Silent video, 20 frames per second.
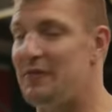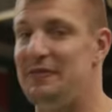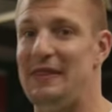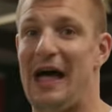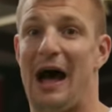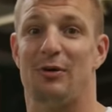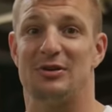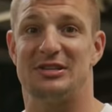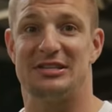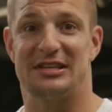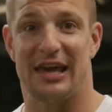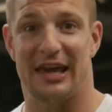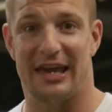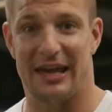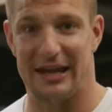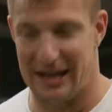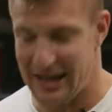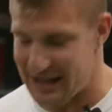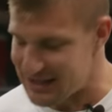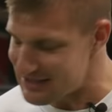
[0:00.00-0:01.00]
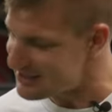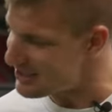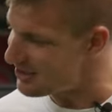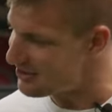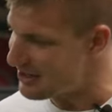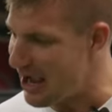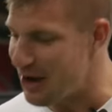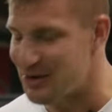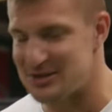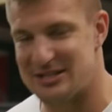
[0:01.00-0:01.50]
Now it's kicking in,
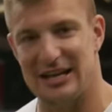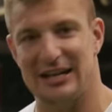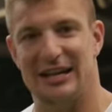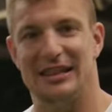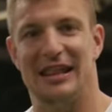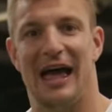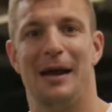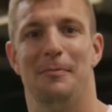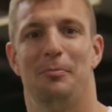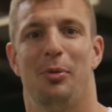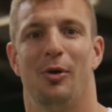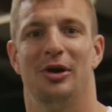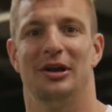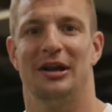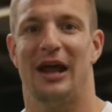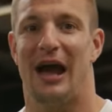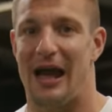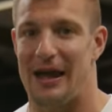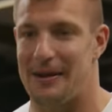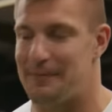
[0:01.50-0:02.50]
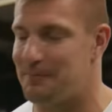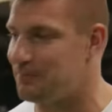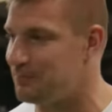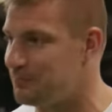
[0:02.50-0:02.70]
so now it's at a 9.9.